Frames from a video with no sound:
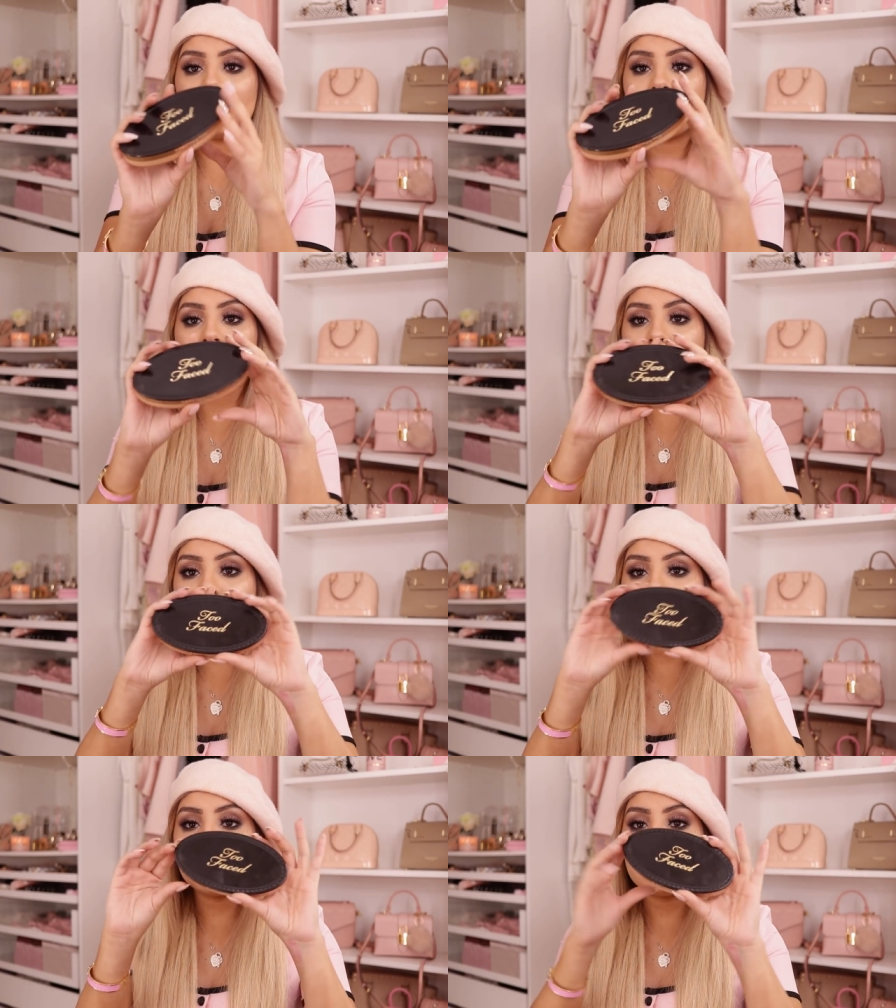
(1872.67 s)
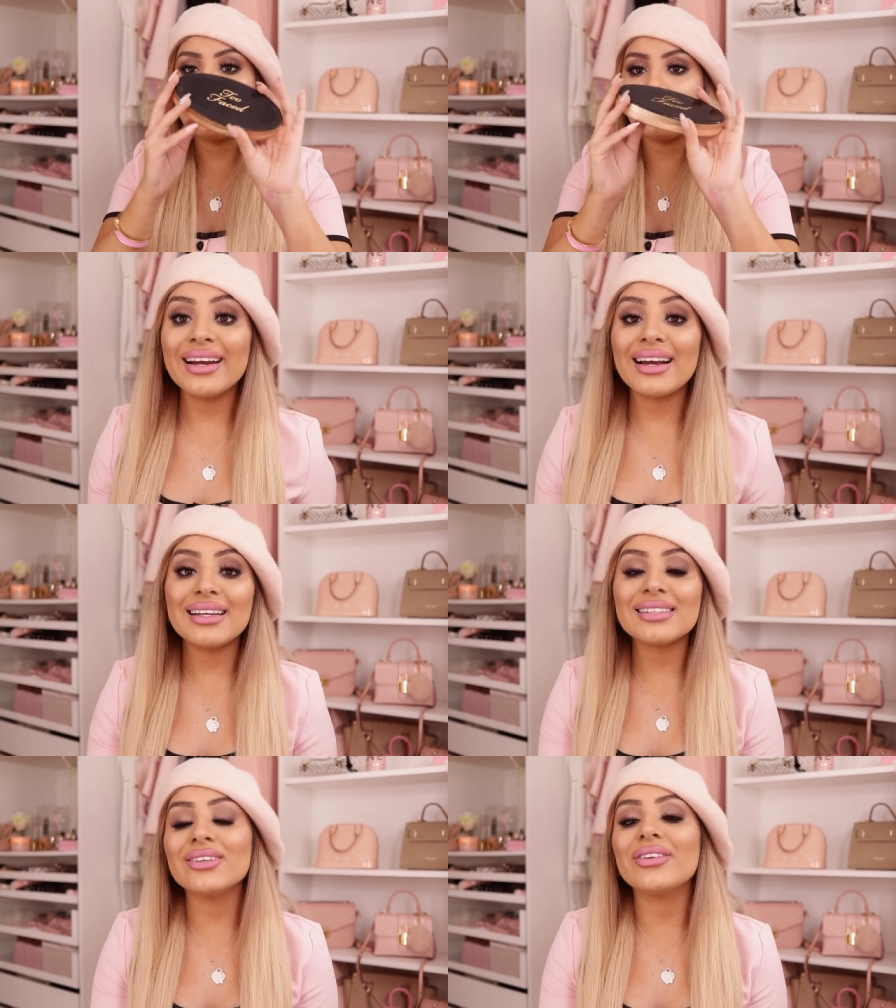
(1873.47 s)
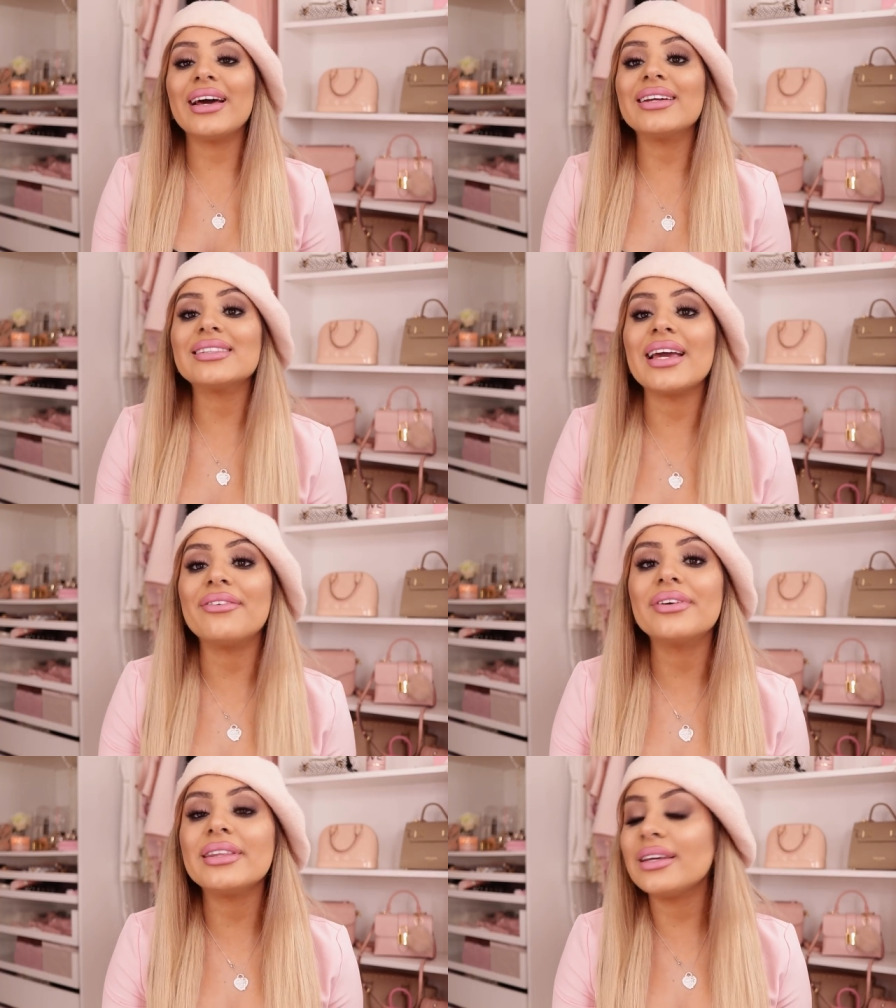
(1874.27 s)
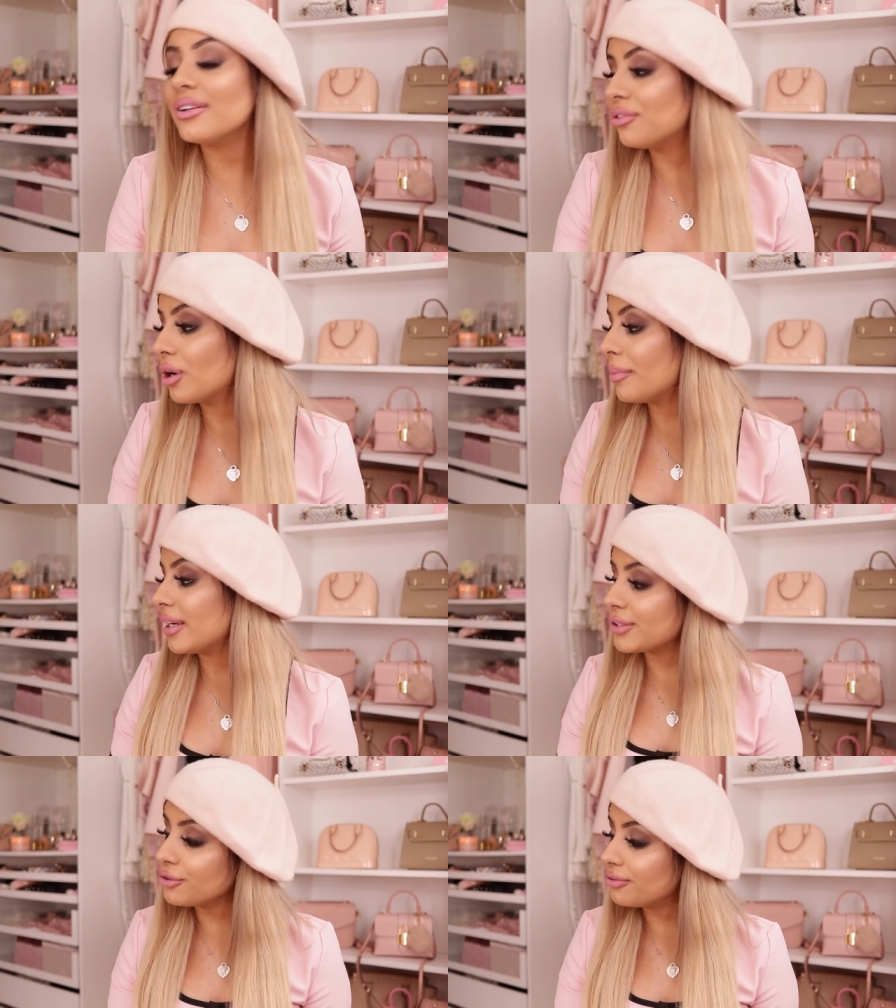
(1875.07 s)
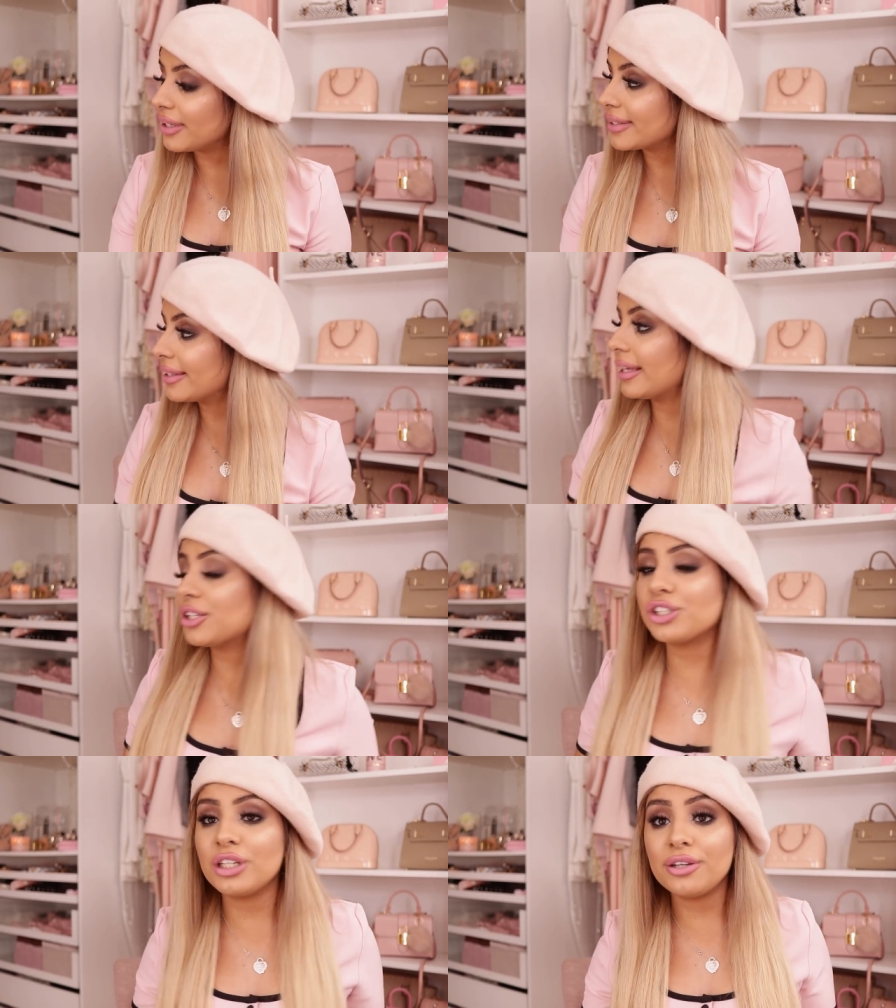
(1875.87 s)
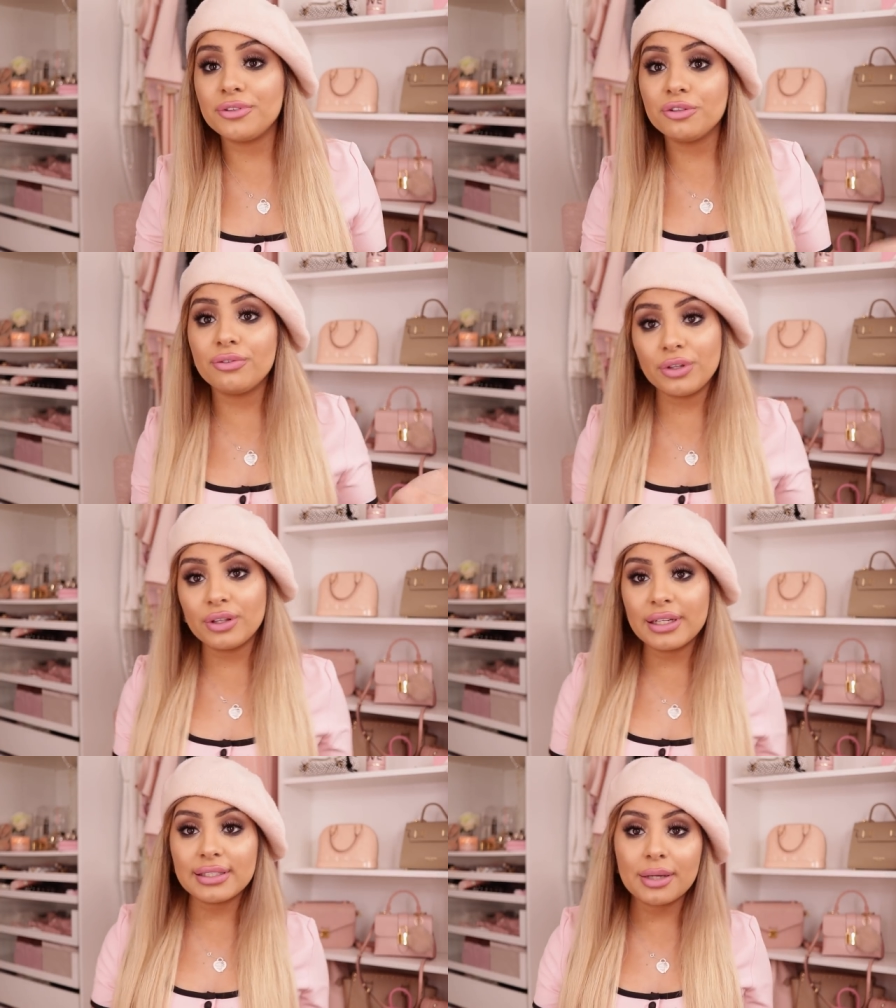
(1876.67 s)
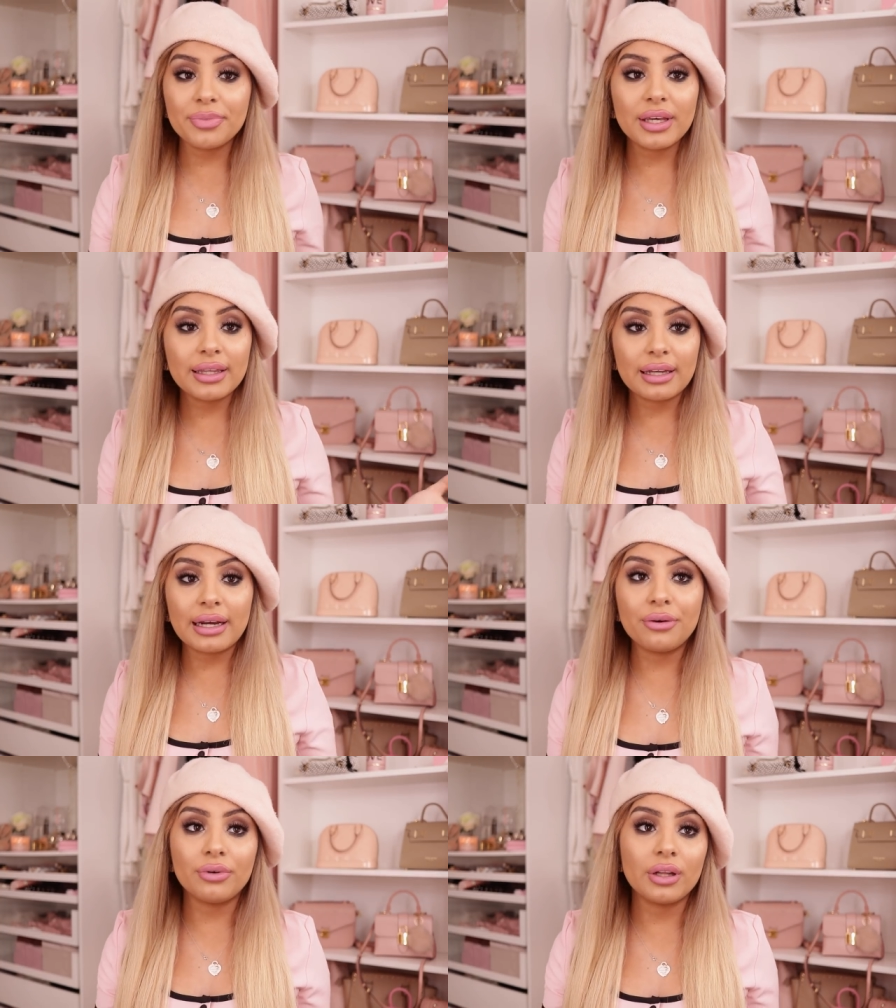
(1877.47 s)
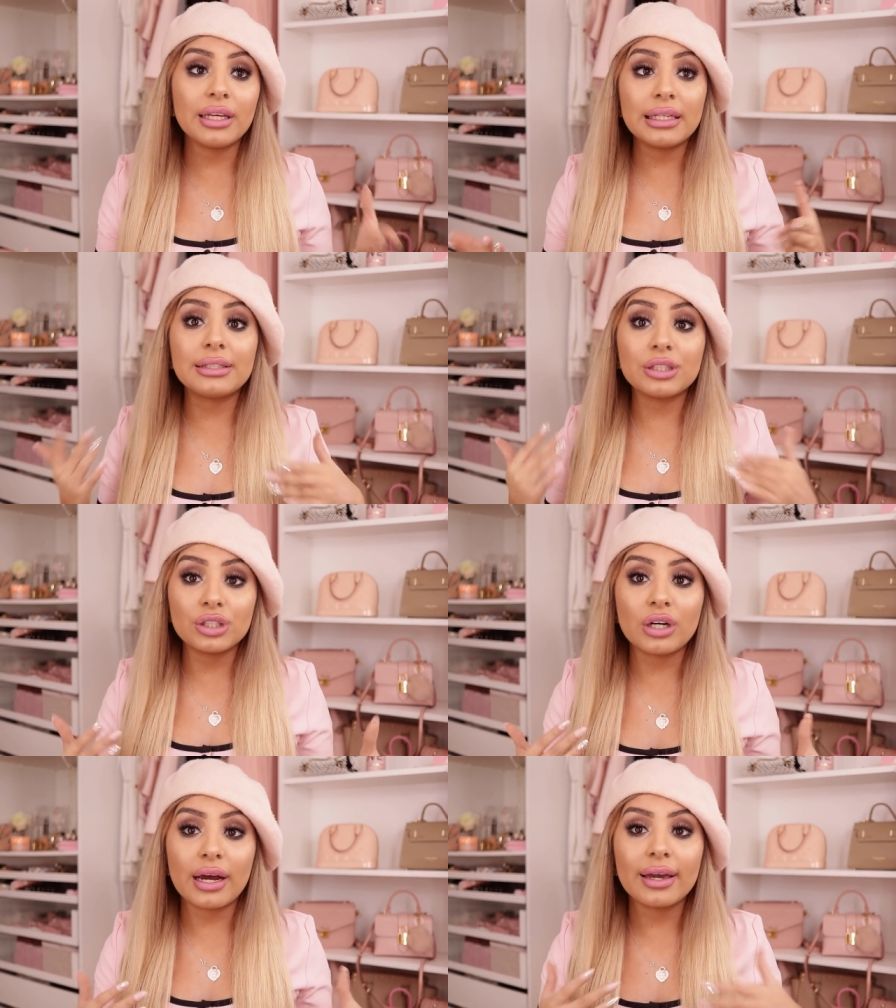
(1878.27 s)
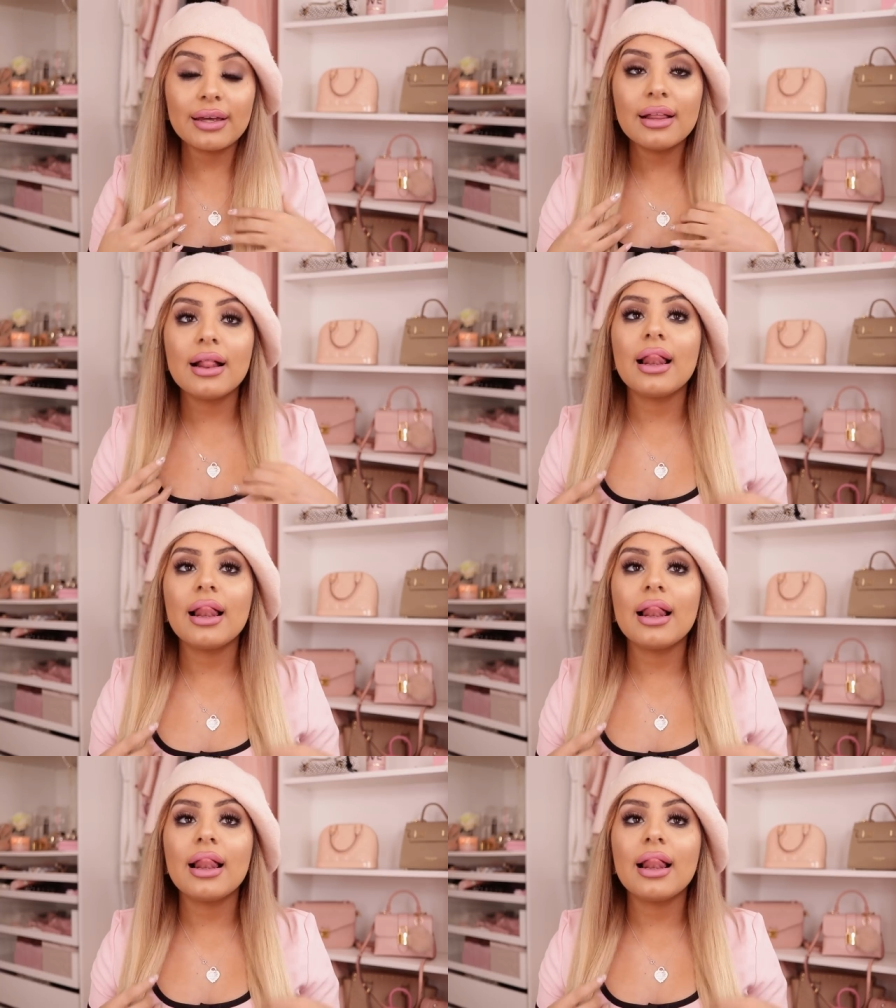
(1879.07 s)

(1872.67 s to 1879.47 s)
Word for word: It's so sleek. Alright guys, so that is everything for my Too Faced collection. If you feel there's something that I really need to try,